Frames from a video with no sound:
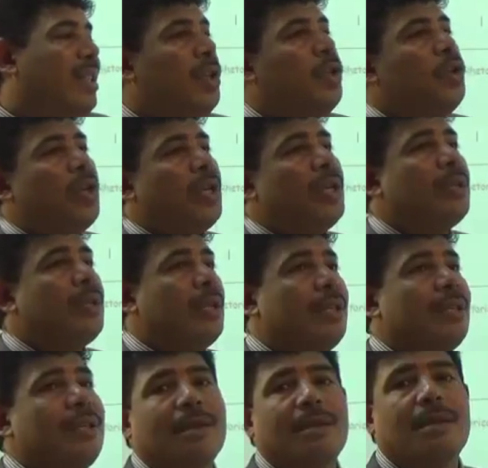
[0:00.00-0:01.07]
dangerous
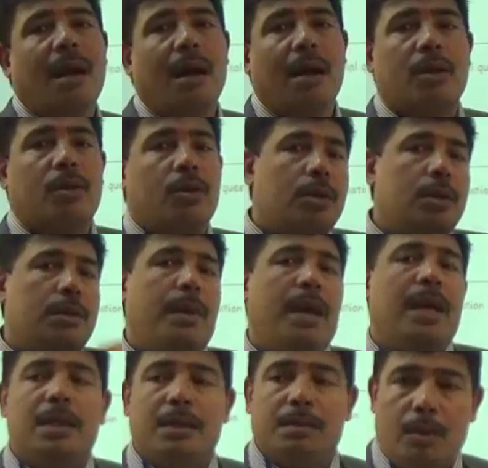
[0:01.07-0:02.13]
diseases are caused
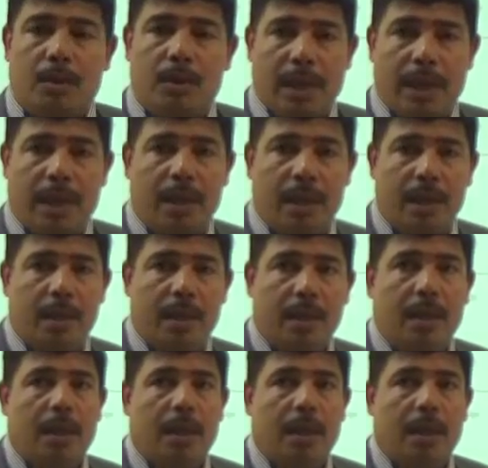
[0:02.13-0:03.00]
by smoking?